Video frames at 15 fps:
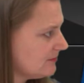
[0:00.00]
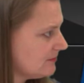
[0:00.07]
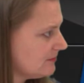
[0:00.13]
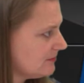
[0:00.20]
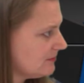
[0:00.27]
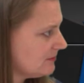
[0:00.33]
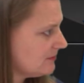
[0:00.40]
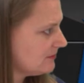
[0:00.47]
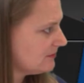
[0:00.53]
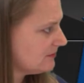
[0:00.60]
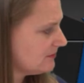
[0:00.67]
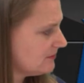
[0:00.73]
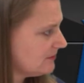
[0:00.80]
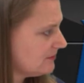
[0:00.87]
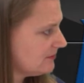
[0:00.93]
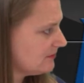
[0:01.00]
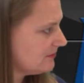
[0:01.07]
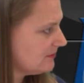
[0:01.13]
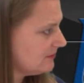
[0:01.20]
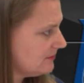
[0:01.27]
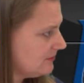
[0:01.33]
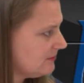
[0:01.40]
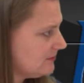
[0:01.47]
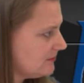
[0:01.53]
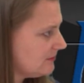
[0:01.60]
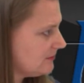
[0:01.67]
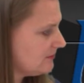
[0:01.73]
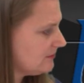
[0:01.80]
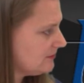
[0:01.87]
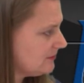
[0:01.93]

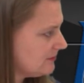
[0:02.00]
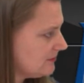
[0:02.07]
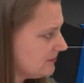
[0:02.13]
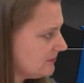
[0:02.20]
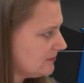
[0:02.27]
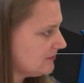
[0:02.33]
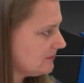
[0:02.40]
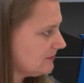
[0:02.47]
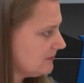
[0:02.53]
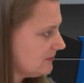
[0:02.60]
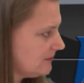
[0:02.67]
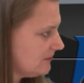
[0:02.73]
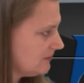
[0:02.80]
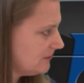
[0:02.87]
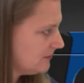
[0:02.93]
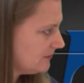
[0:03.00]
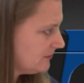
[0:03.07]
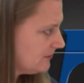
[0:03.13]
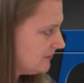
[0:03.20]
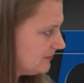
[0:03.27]
(not speaking)